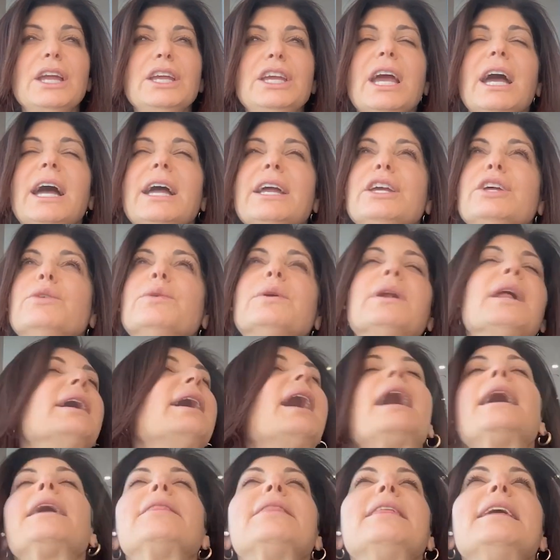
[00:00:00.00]
Yeah, you know
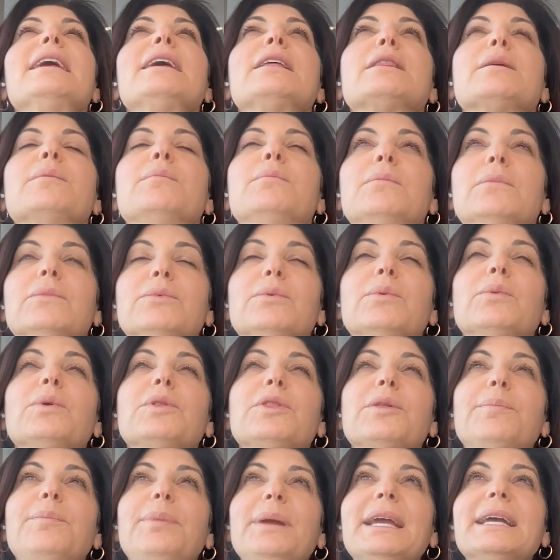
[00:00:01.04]
what I think
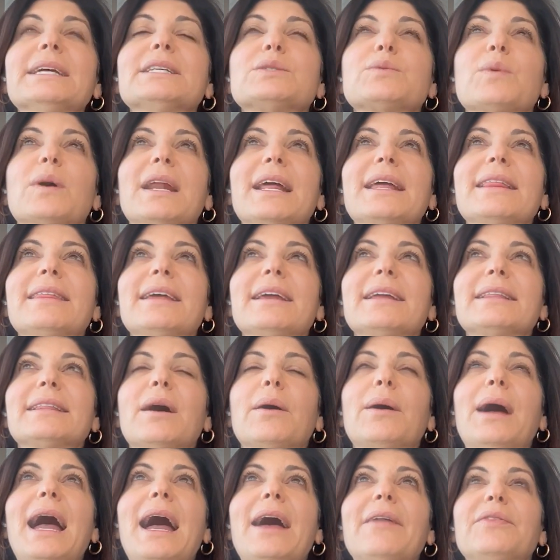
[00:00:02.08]
the biggest one I think
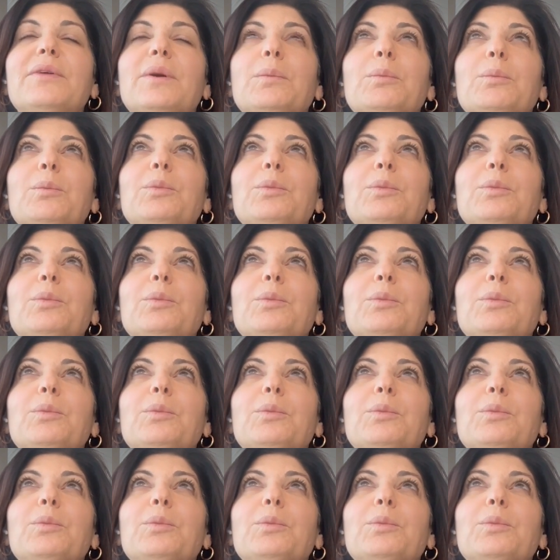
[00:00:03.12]
that had